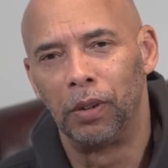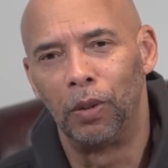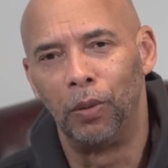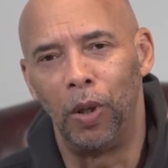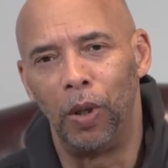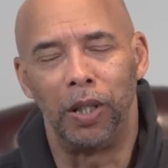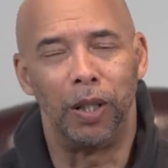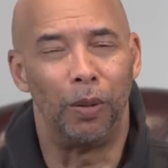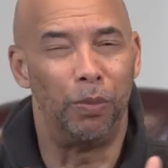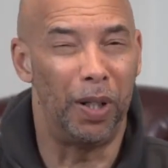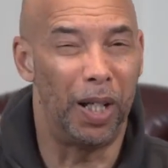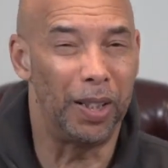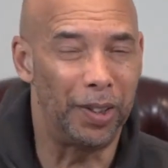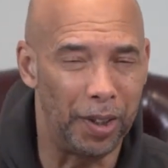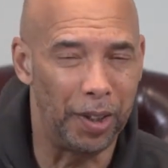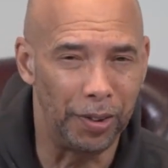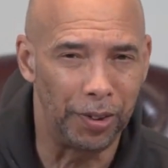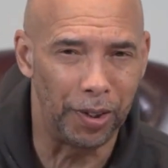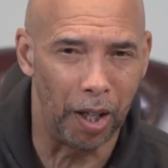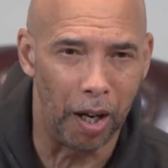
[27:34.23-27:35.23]
where the
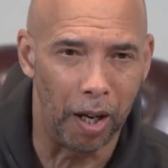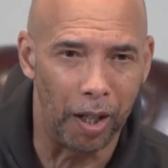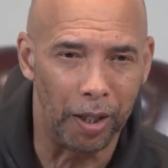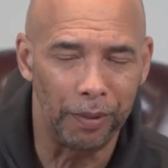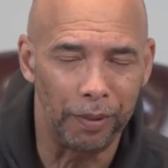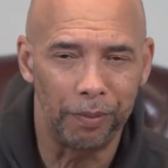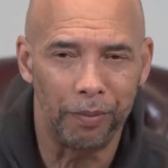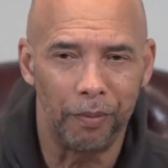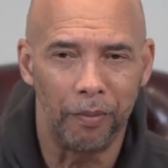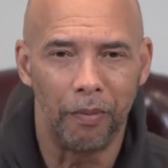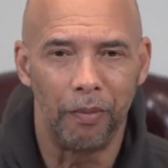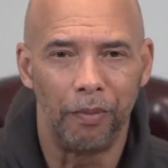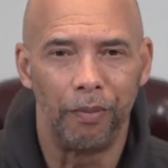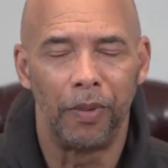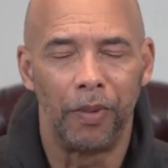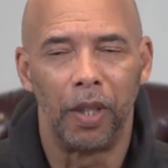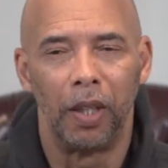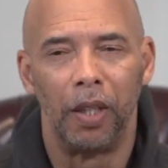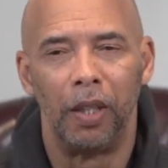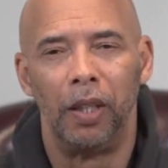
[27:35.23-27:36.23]
blessings are.
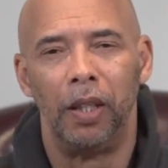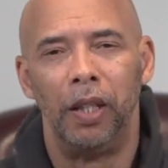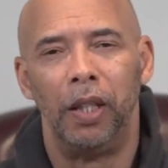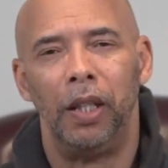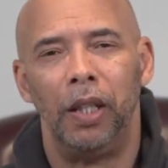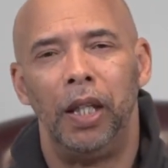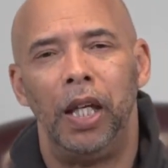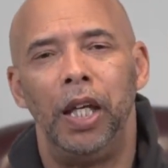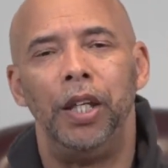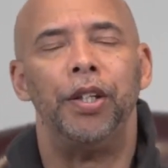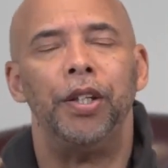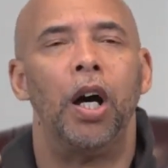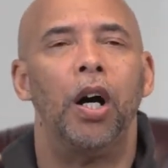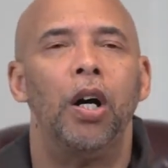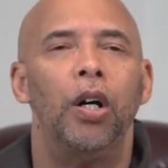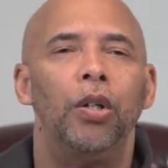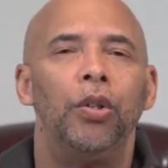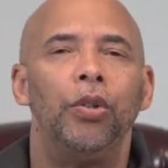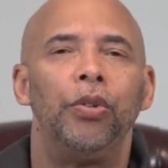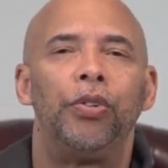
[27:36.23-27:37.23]
He
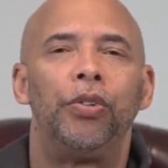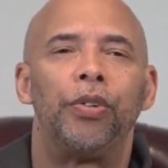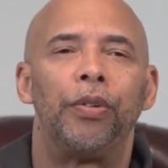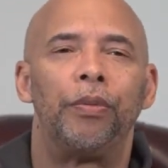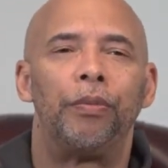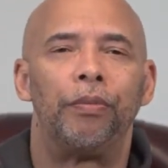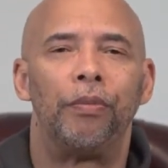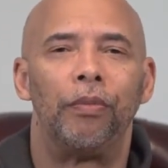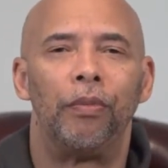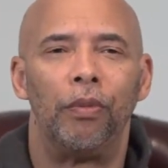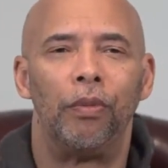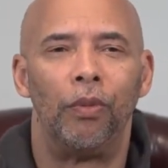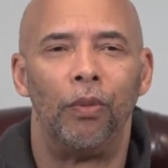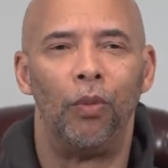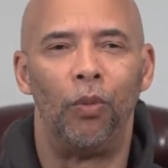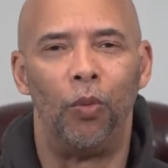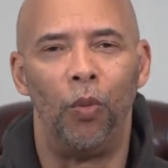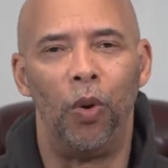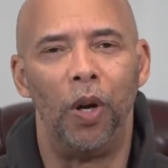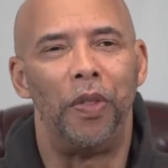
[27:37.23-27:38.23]
knows
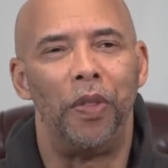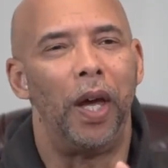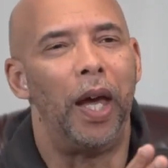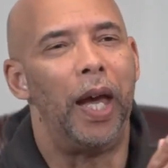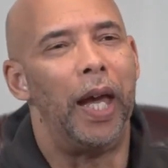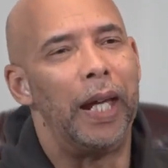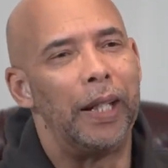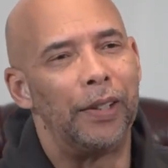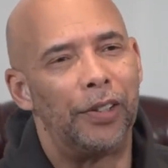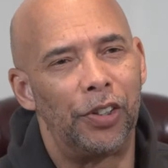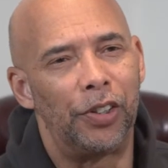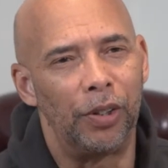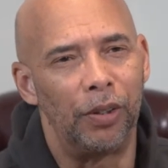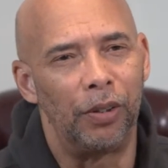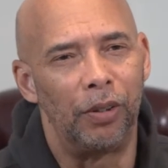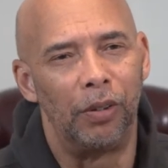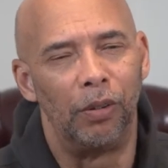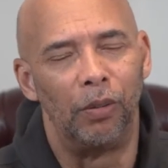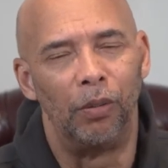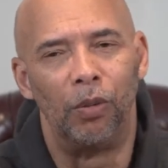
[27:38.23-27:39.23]
where the answer,
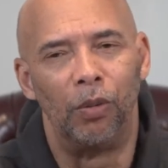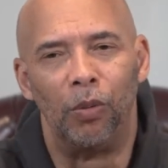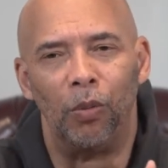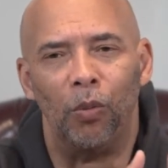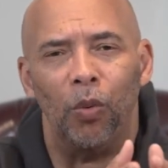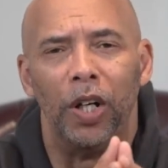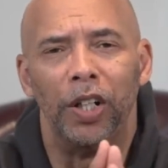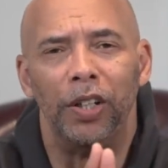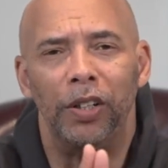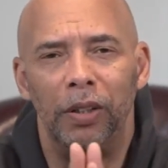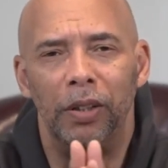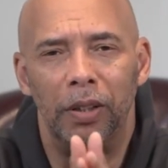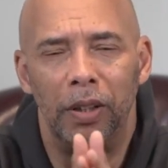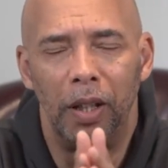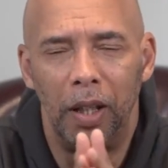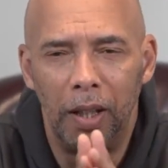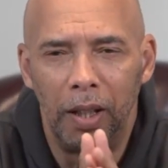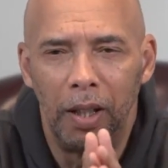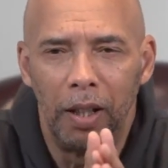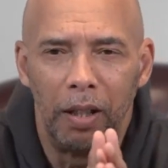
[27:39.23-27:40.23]
what,
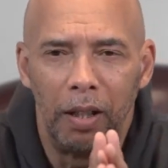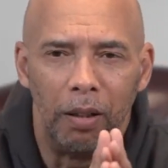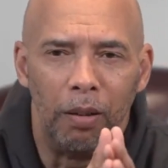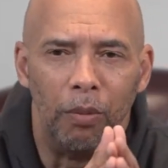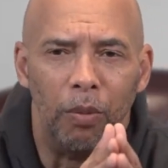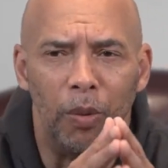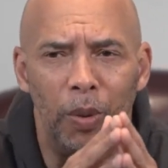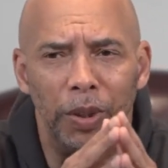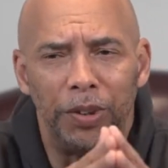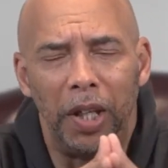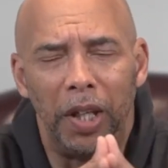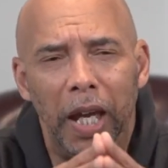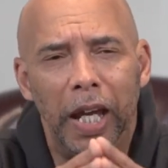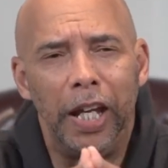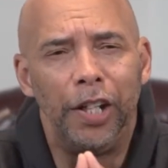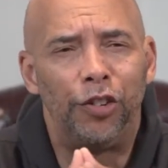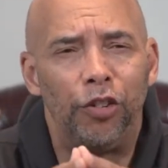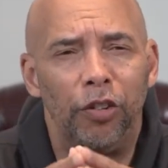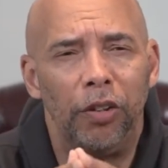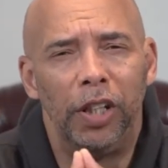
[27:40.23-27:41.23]
what, what the
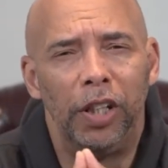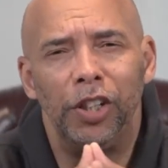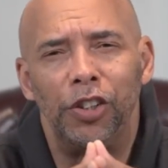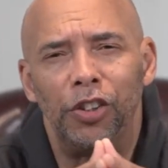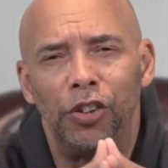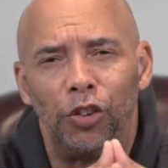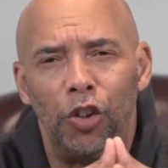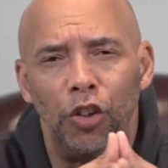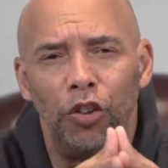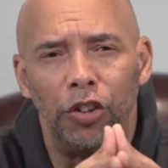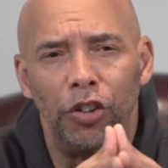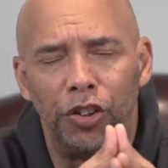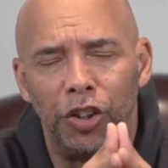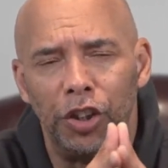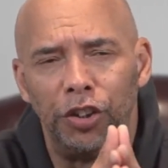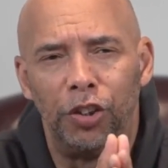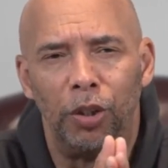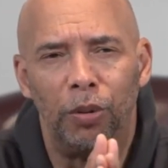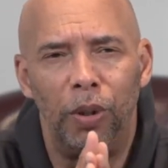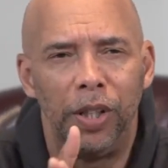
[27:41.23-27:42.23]
answer is to your
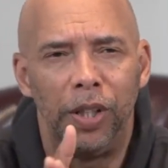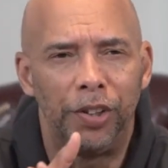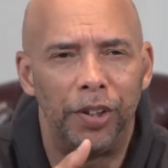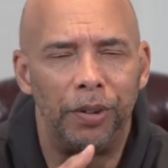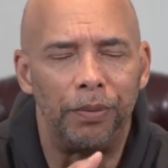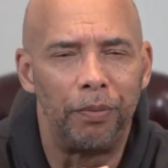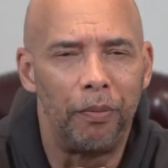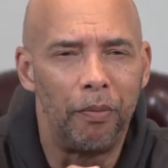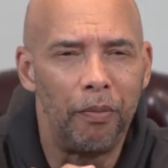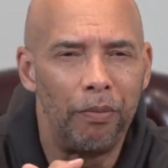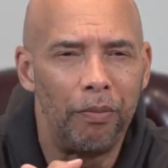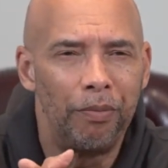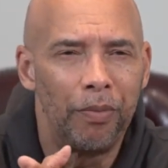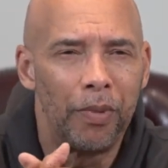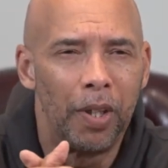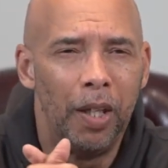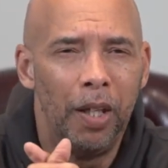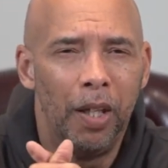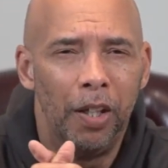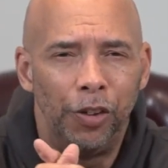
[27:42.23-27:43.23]
situation.
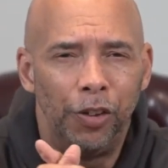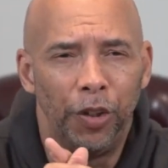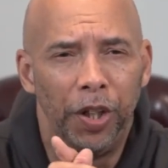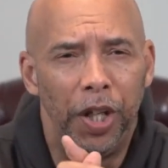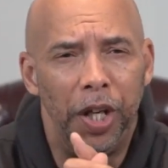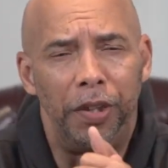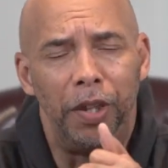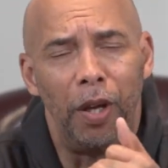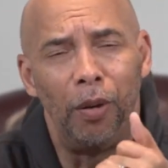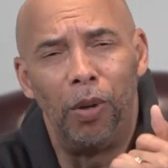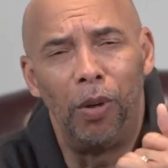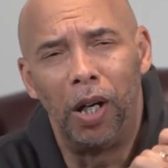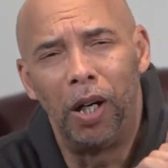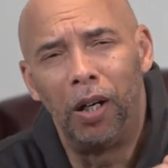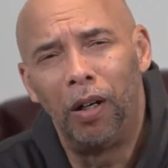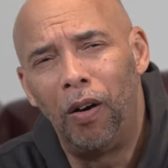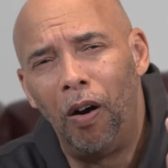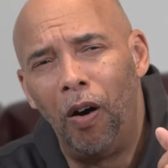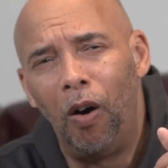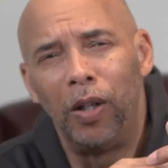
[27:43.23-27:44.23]
So here they
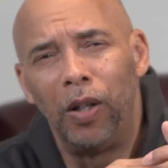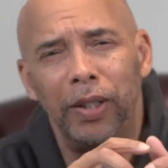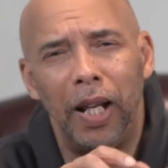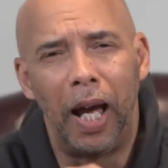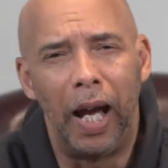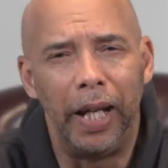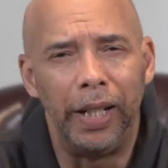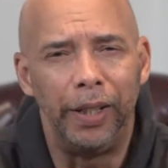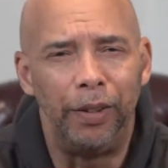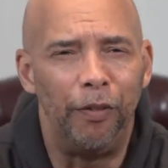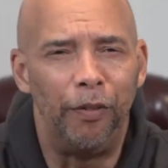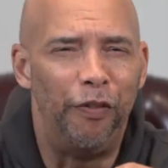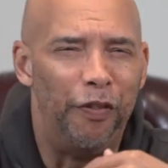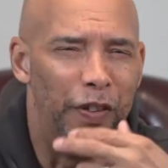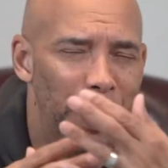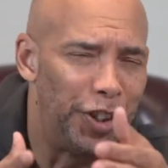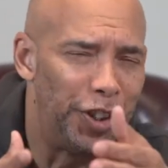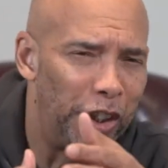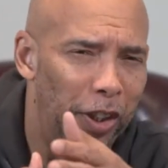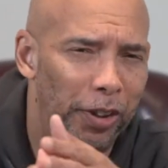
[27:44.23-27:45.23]
were all night
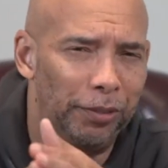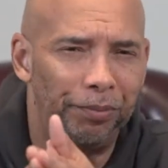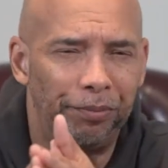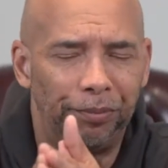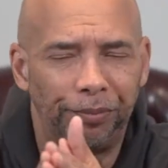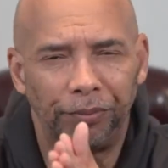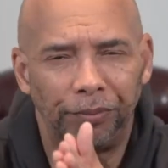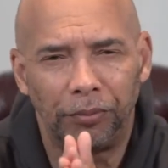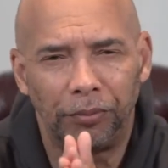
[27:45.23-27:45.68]
fishing,